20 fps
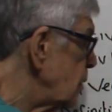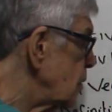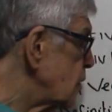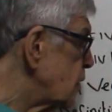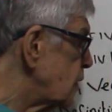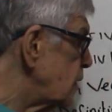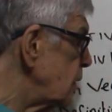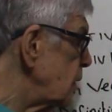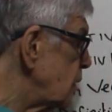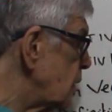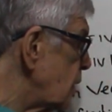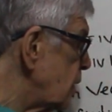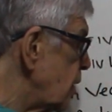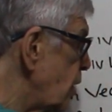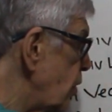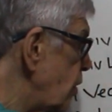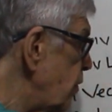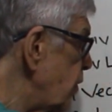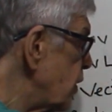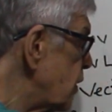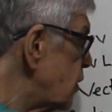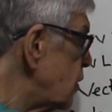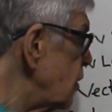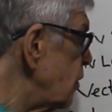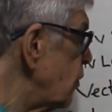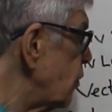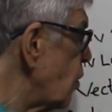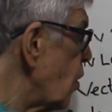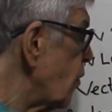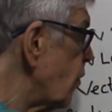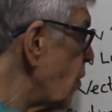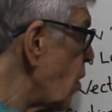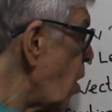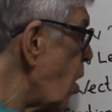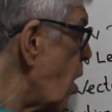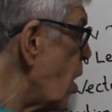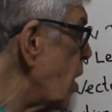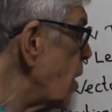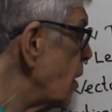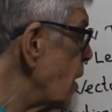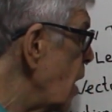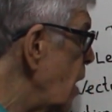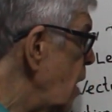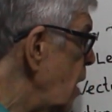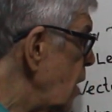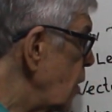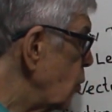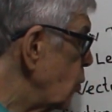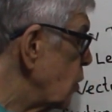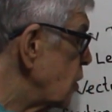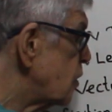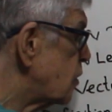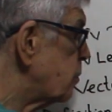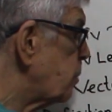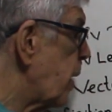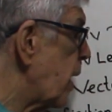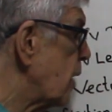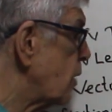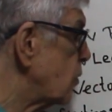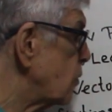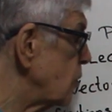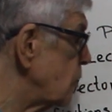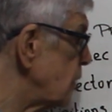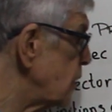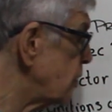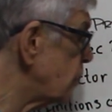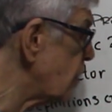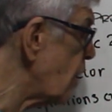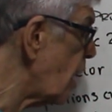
you see, the derivative of r with respect to the